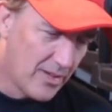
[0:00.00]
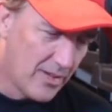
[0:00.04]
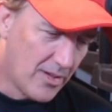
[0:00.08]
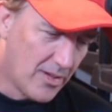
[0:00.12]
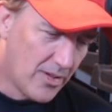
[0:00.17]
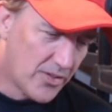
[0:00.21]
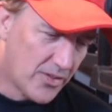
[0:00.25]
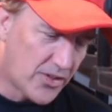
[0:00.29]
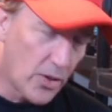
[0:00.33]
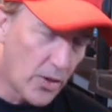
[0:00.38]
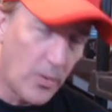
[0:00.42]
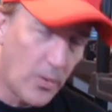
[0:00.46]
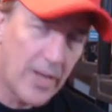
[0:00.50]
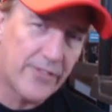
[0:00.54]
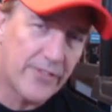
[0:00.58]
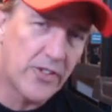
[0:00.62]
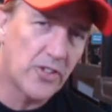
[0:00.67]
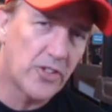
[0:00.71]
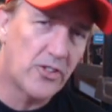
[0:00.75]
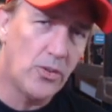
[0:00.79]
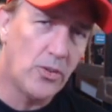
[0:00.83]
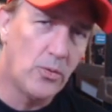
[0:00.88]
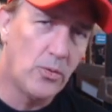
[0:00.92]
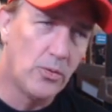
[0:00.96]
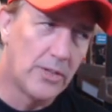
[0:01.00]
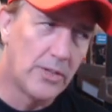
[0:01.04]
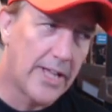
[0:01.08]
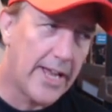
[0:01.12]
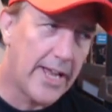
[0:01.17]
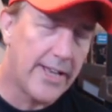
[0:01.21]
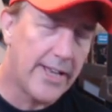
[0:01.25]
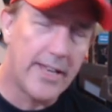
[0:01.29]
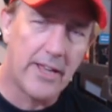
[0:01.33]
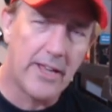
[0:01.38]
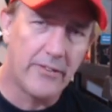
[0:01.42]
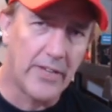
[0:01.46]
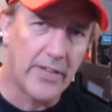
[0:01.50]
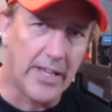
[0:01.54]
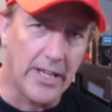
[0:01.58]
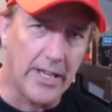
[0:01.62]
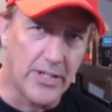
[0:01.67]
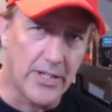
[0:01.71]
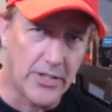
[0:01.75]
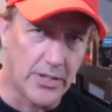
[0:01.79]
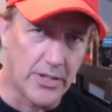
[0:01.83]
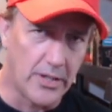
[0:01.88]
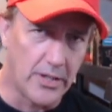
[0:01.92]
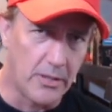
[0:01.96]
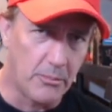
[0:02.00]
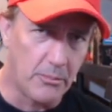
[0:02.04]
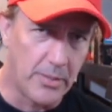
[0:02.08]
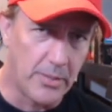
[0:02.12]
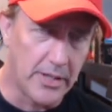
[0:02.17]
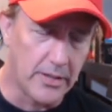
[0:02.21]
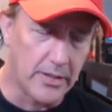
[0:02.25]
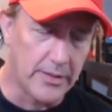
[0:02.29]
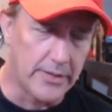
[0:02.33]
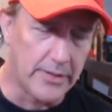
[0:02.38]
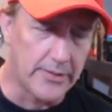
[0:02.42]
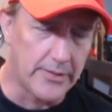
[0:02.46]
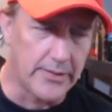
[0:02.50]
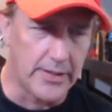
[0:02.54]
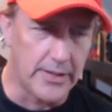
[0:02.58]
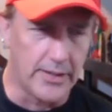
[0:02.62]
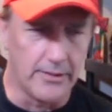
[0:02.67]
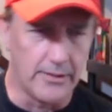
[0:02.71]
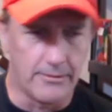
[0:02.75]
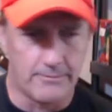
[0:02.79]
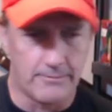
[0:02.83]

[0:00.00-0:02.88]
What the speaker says: So we have to do land navigation in PLDC.